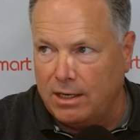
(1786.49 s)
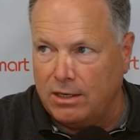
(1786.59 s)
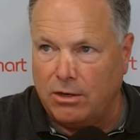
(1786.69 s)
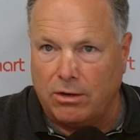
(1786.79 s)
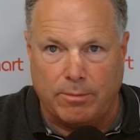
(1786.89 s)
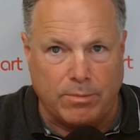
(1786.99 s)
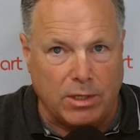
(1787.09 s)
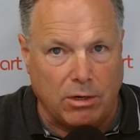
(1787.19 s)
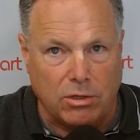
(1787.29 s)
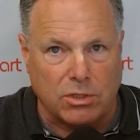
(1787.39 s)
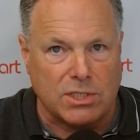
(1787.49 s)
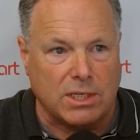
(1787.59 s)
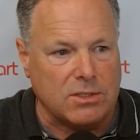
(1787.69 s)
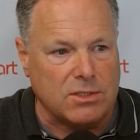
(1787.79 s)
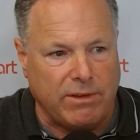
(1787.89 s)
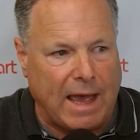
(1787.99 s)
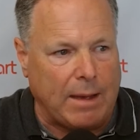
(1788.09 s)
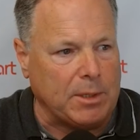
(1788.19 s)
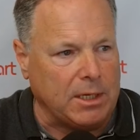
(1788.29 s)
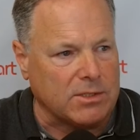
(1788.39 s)
and your you know your sense of
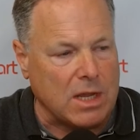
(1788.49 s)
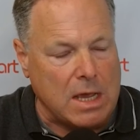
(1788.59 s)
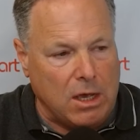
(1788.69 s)
happiness